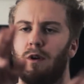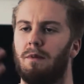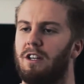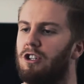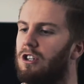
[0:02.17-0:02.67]

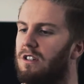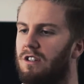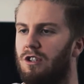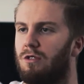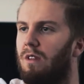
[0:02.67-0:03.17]
Probably
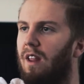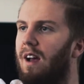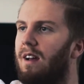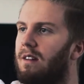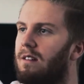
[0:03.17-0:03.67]
shouldn't do
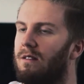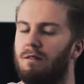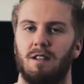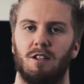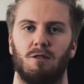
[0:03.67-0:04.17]
that
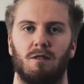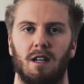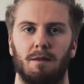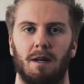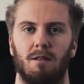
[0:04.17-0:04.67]
when
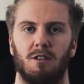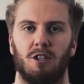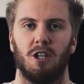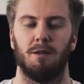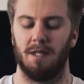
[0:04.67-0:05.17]
talking about
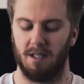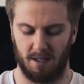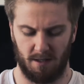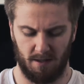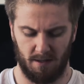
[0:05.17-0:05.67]

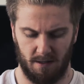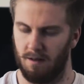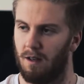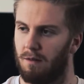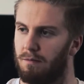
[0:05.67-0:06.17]
Germans.
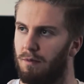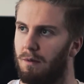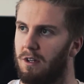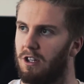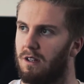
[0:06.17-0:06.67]
No,
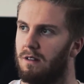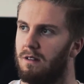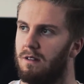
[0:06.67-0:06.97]
probably shouldn't.